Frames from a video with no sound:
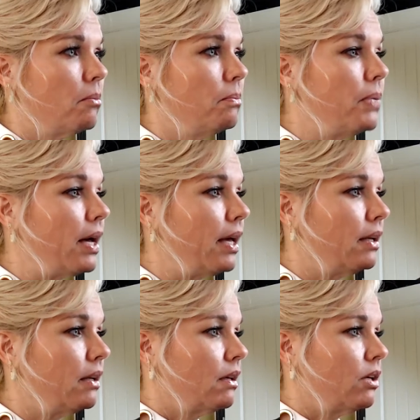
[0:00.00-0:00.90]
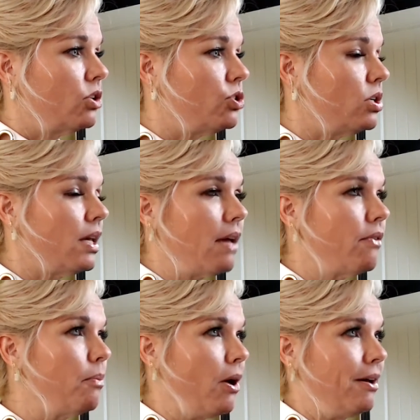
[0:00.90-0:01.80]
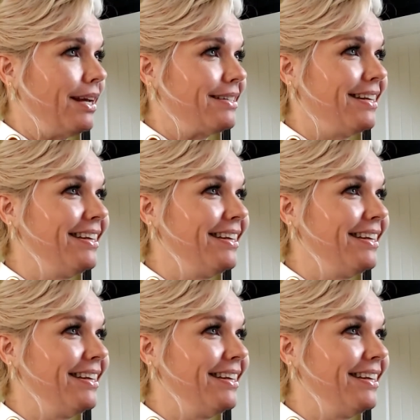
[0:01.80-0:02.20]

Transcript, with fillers: but she gave up on it